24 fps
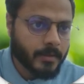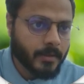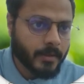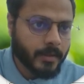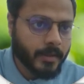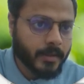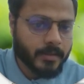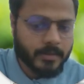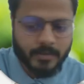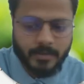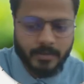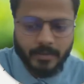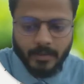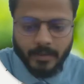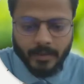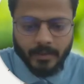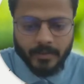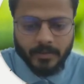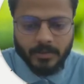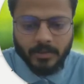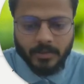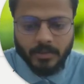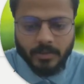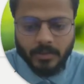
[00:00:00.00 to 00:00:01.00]
I'll
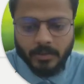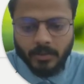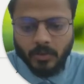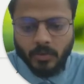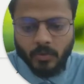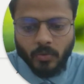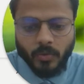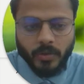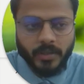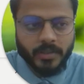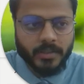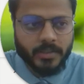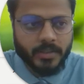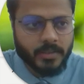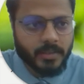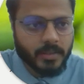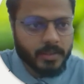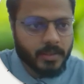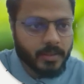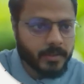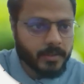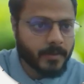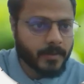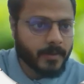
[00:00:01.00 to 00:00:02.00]
select
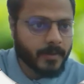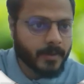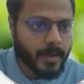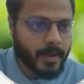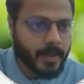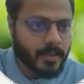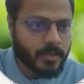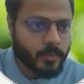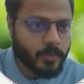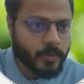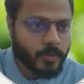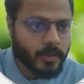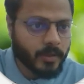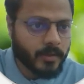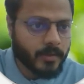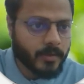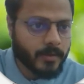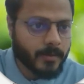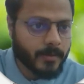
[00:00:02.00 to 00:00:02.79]
quantity as well.